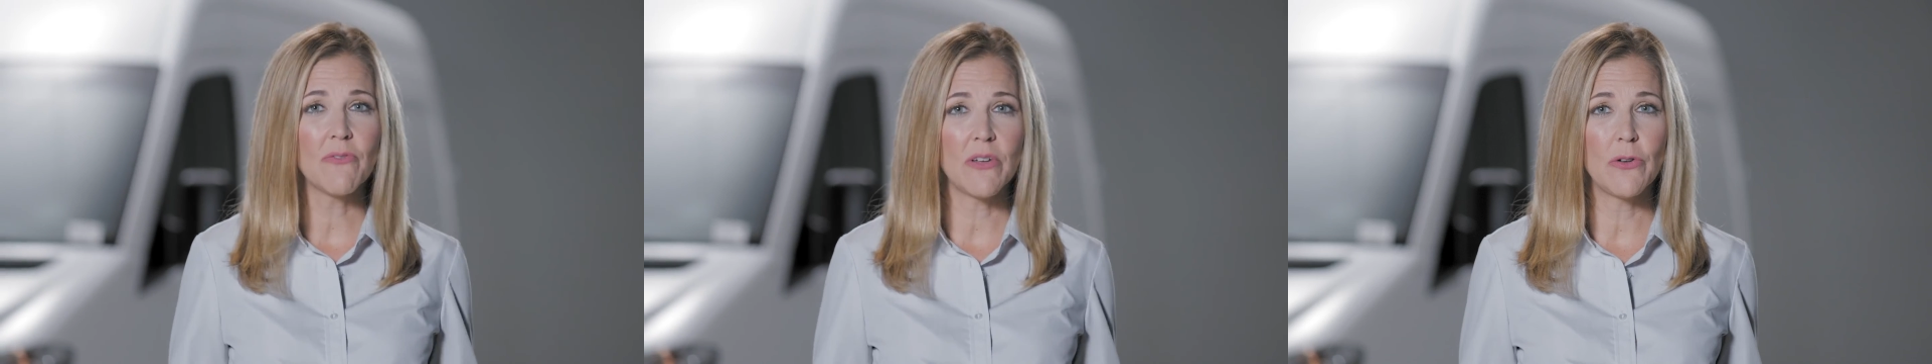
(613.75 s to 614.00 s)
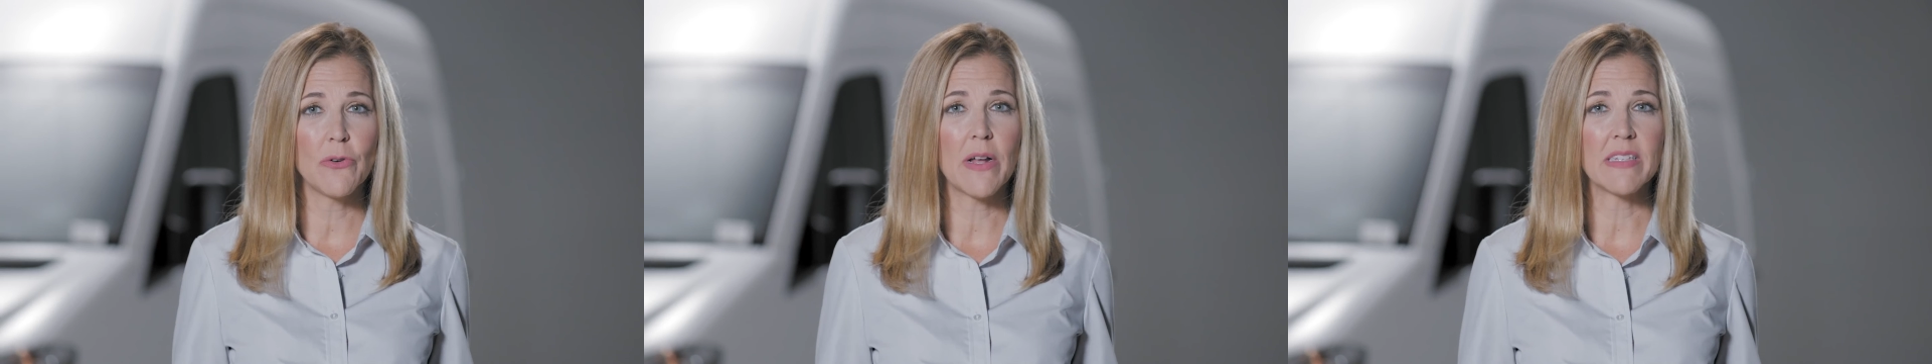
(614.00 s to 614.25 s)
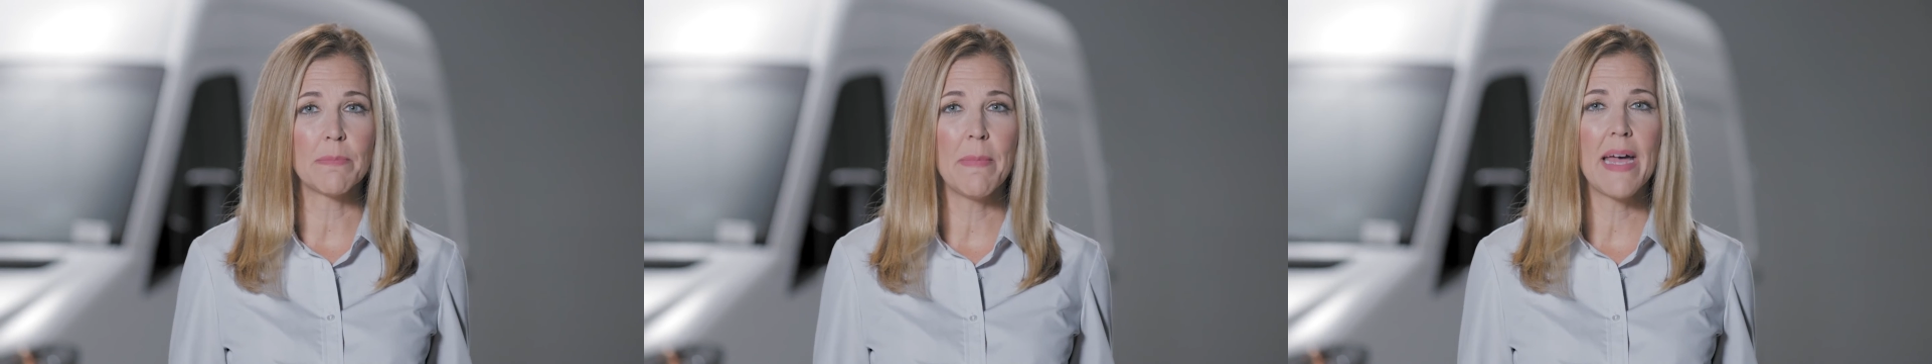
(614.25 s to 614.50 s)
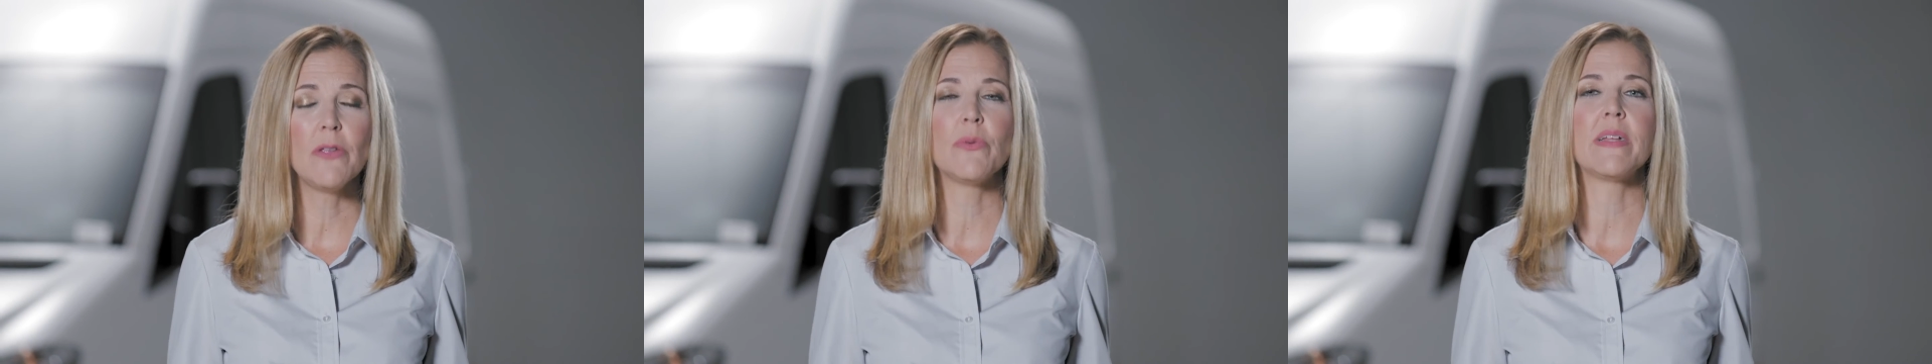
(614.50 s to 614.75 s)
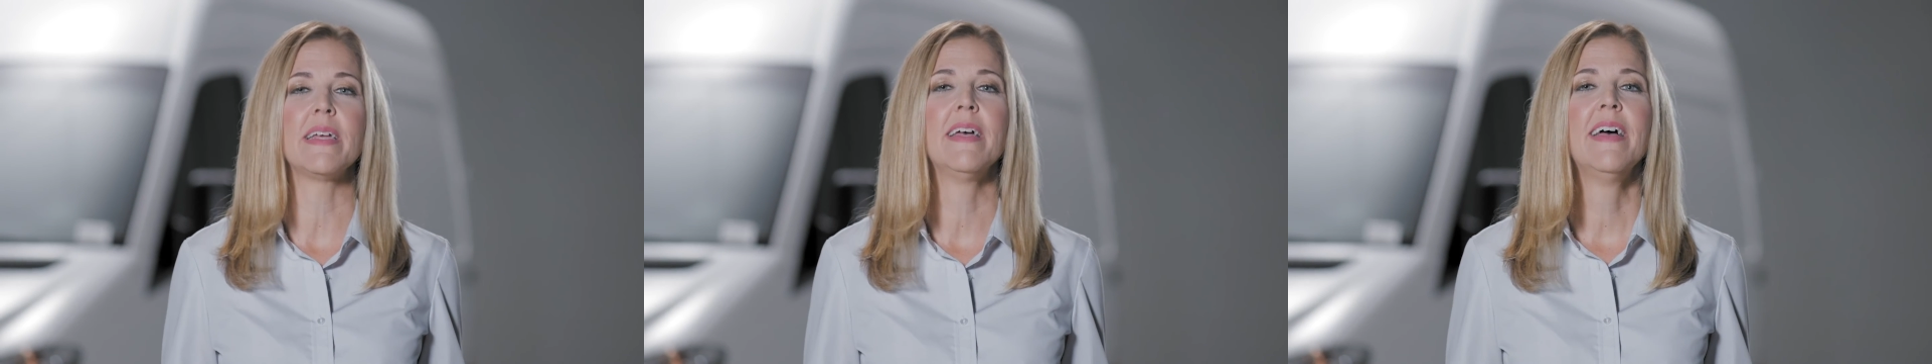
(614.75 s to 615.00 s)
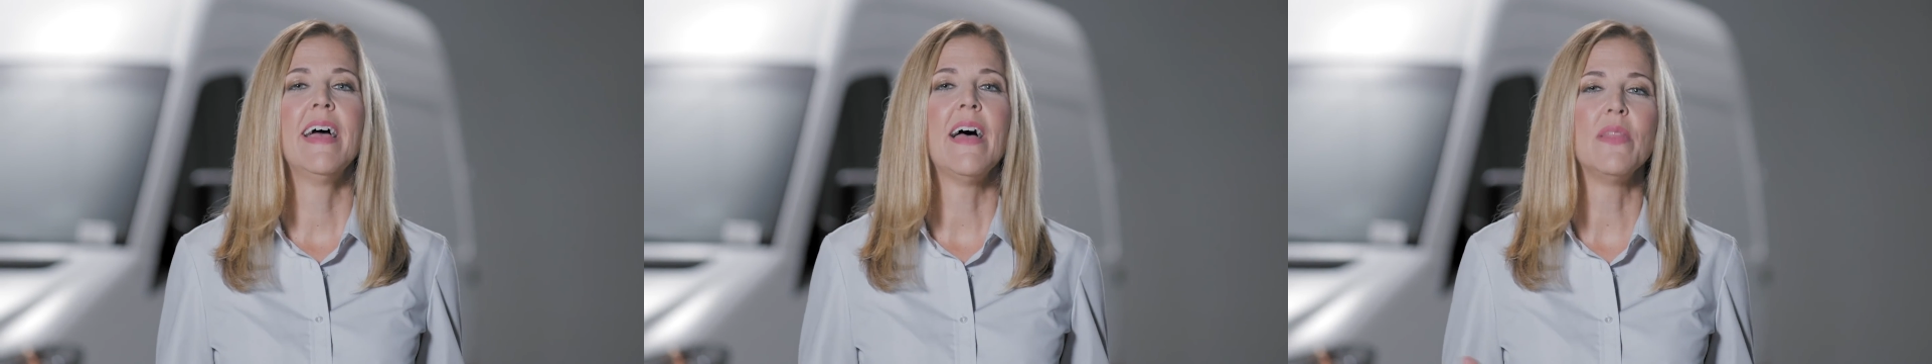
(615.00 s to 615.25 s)
fender nuts manually
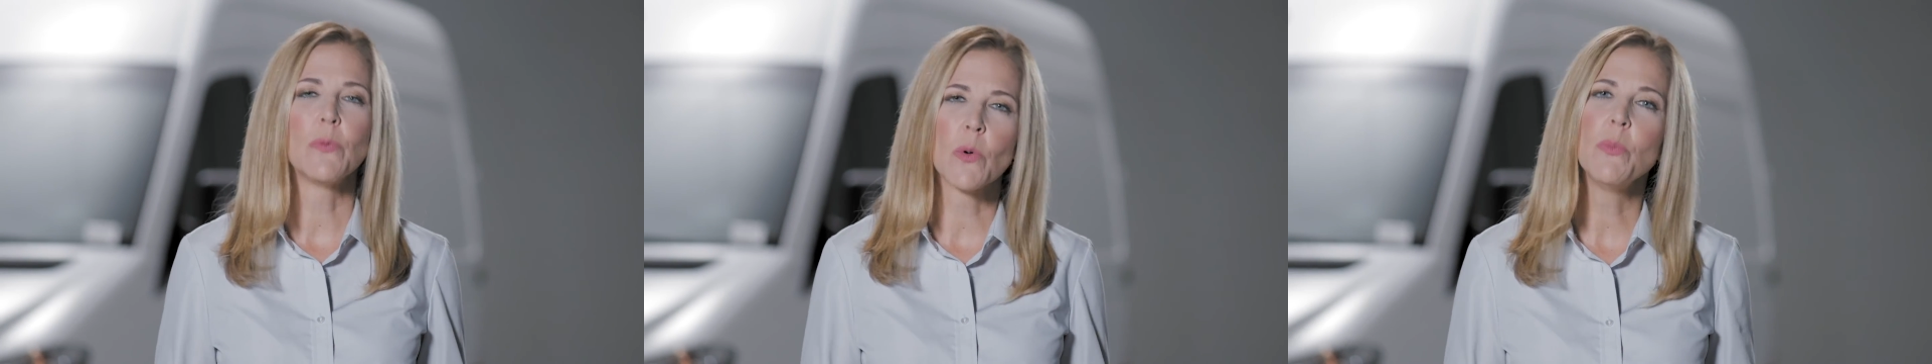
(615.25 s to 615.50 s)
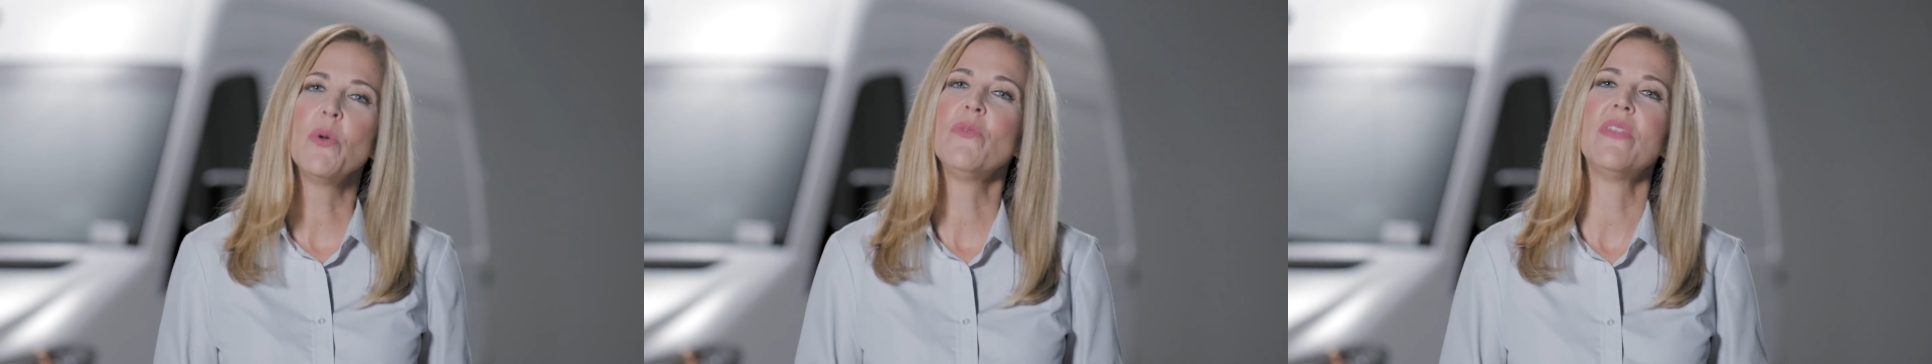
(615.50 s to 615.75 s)
and then remove